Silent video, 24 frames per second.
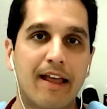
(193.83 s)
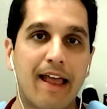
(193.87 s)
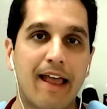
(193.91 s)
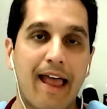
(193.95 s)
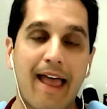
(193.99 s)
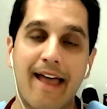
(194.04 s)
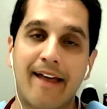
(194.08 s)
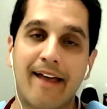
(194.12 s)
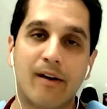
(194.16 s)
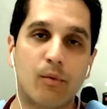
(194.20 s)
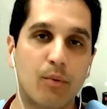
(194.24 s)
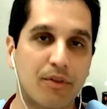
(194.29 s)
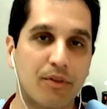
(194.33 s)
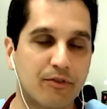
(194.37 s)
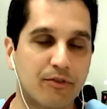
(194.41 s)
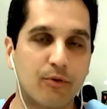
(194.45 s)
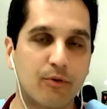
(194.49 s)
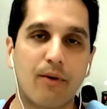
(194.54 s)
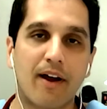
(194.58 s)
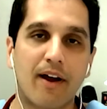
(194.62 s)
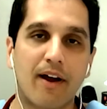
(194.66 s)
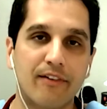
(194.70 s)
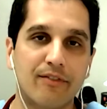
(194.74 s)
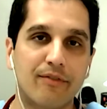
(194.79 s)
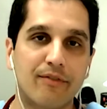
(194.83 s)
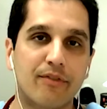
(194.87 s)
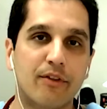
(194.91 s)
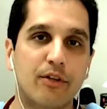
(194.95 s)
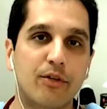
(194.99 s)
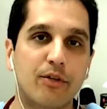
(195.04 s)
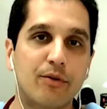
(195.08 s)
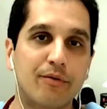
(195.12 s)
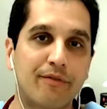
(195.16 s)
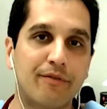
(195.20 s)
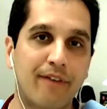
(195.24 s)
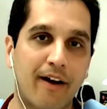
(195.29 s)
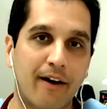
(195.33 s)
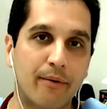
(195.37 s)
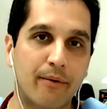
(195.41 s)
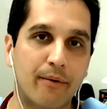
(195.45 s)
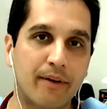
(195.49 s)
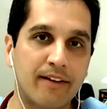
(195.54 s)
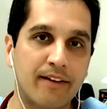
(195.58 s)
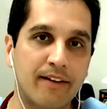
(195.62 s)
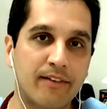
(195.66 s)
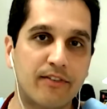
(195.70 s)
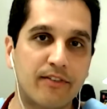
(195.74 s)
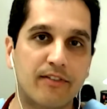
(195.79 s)
And with the rise of the new
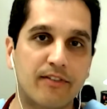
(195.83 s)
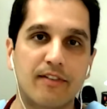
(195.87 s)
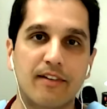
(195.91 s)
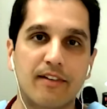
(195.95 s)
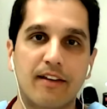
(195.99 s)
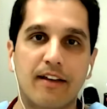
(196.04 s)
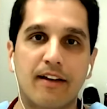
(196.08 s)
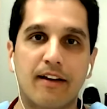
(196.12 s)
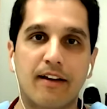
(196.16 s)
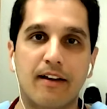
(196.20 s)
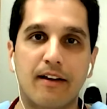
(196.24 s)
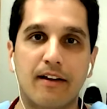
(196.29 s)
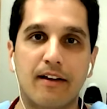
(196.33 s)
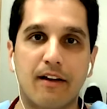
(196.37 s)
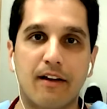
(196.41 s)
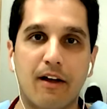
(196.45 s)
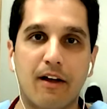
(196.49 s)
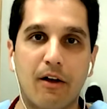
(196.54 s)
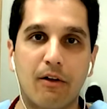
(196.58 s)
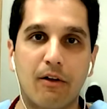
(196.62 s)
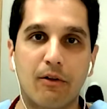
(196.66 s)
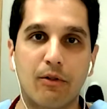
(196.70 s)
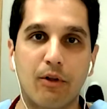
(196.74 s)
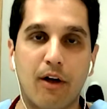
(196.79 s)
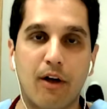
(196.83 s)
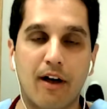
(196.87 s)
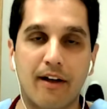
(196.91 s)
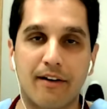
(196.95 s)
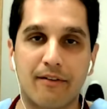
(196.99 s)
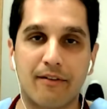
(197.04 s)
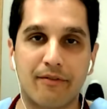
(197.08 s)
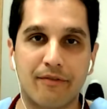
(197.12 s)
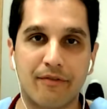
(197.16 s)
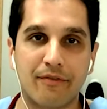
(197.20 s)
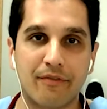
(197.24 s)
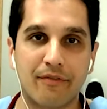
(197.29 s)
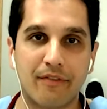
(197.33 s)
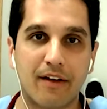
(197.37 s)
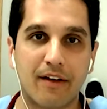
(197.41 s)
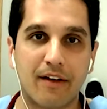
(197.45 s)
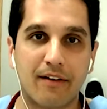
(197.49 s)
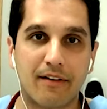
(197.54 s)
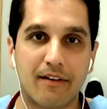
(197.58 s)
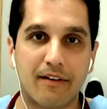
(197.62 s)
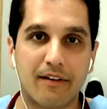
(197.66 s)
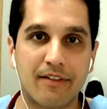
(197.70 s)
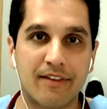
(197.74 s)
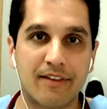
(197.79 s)
variants, a lot
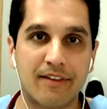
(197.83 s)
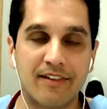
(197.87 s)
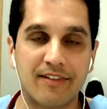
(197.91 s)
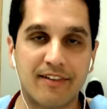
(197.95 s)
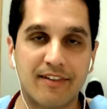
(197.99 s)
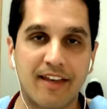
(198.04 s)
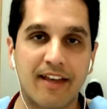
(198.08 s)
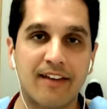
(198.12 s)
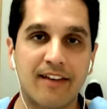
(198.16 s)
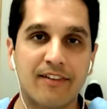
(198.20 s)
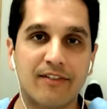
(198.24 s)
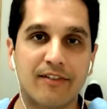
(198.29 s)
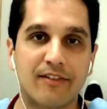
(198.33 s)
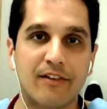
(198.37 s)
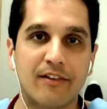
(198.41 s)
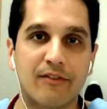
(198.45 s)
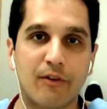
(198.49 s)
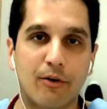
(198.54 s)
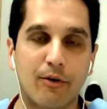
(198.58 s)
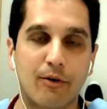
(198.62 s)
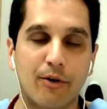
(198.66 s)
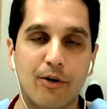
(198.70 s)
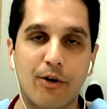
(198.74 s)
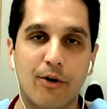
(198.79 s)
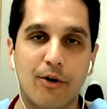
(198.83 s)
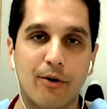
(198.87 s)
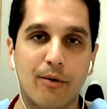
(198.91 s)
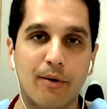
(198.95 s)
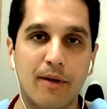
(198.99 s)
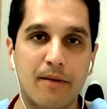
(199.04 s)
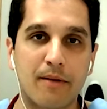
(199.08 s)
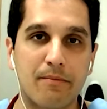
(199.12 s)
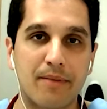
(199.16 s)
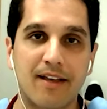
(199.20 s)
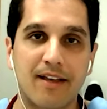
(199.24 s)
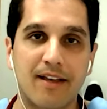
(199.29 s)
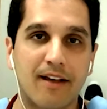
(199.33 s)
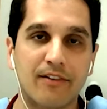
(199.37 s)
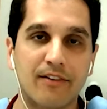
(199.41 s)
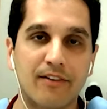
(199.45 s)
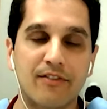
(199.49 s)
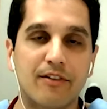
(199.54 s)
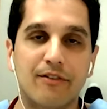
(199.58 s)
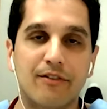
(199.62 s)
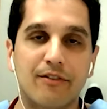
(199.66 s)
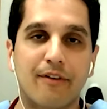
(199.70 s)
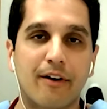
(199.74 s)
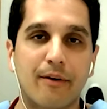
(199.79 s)
of these cases are occurring because
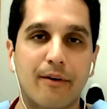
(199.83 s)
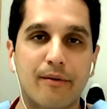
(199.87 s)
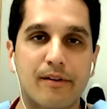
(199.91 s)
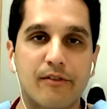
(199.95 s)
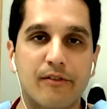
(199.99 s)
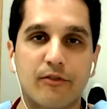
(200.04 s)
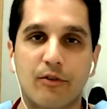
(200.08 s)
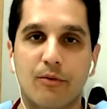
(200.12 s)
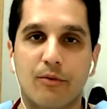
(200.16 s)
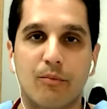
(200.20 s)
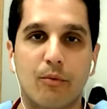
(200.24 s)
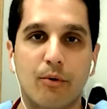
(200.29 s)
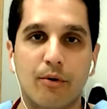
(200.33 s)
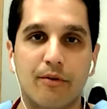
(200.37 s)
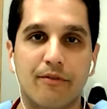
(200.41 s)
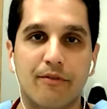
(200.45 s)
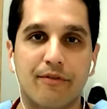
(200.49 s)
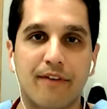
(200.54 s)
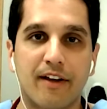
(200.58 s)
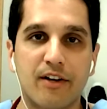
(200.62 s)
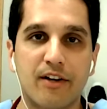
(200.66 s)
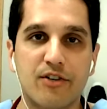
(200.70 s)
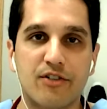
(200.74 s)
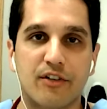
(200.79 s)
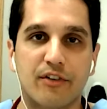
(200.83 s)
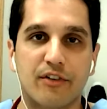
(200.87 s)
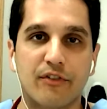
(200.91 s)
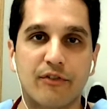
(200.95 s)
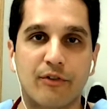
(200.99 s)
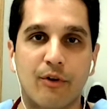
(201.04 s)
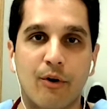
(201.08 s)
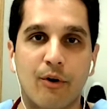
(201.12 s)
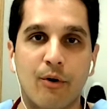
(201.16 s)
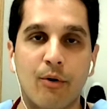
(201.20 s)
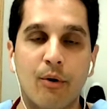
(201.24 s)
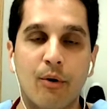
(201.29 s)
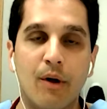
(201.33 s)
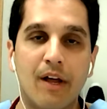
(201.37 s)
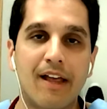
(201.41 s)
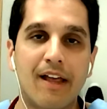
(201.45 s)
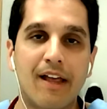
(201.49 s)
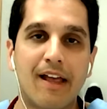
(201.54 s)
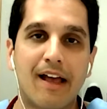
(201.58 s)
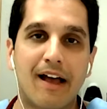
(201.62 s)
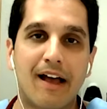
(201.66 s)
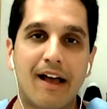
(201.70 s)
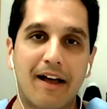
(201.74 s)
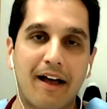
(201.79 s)
these variants are more infectious. So
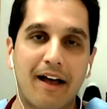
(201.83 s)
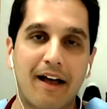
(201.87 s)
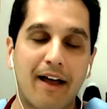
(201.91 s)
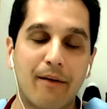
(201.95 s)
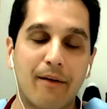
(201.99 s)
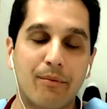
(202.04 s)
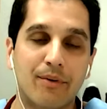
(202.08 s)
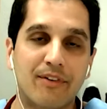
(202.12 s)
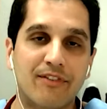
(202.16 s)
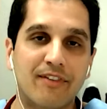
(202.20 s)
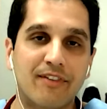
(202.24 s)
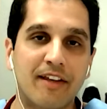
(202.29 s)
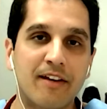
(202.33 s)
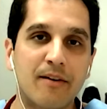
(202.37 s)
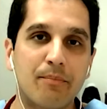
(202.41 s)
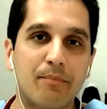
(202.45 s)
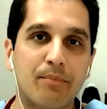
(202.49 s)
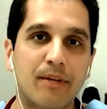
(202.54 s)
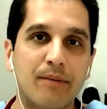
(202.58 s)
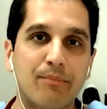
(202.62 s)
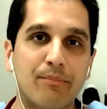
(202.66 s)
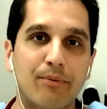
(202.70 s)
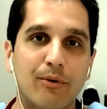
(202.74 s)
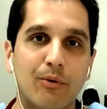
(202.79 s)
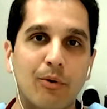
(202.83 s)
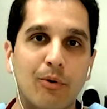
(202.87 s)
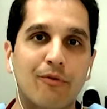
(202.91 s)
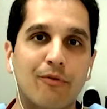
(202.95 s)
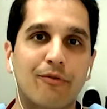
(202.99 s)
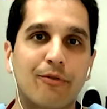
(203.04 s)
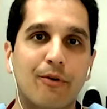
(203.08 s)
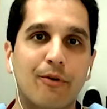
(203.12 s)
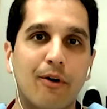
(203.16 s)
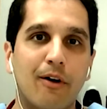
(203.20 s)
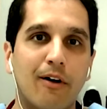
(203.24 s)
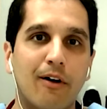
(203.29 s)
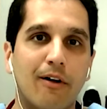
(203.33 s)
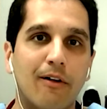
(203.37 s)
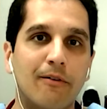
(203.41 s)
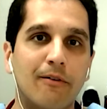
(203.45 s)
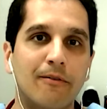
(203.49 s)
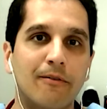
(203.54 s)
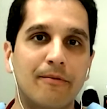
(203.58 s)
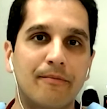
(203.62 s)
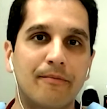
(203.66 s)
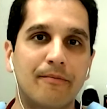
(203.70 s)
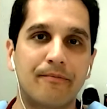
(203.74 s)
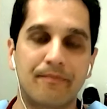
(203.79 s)
I would say to people
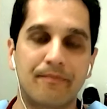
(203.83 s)
overall,